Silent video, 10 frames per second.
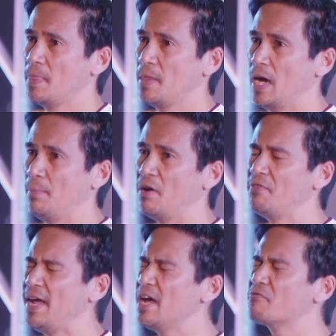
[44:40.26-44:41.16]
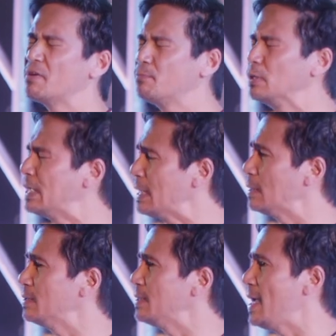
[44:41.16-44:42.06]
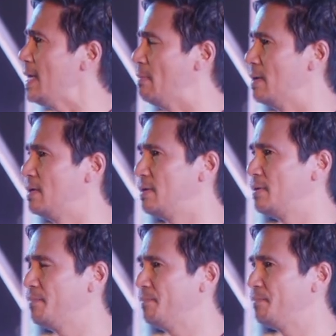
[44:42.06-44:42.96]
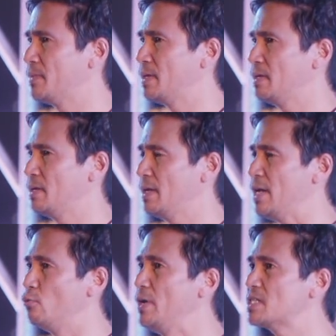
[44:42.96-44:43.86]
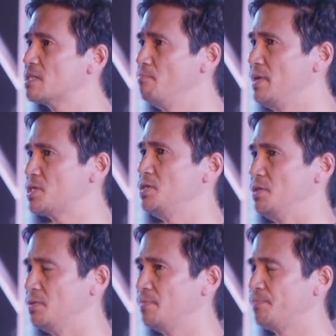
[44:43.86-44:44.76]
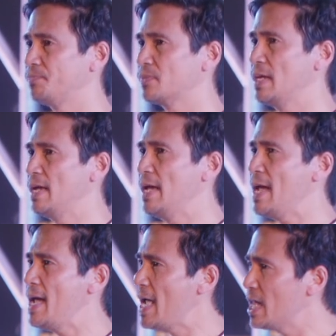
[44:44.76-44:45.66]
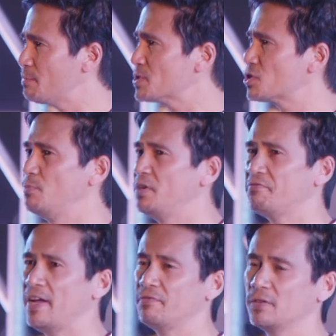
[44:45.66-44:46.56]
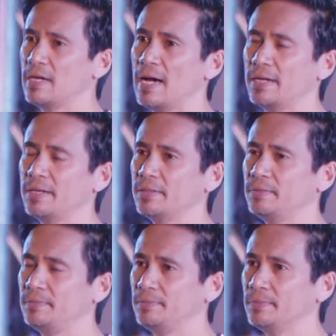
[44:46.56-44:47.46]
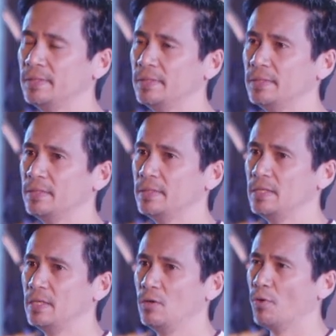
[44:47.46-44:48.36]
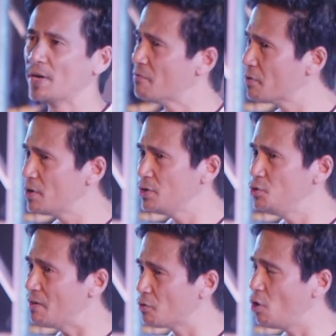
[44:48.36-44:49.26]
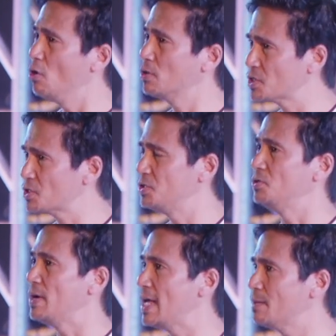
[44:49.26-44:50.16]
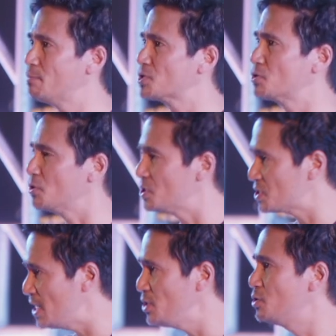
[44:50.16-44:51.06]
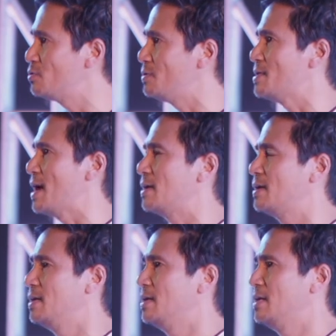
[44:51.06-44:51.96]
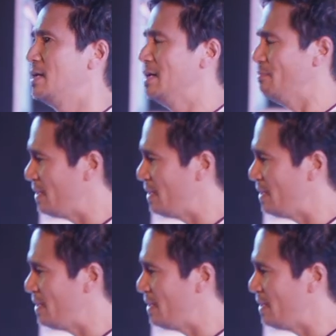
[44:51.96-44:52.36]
above every political name, and we submit to you. Help us to be faithful, God. Whatever you have called us to do, help us to continue doing that. Be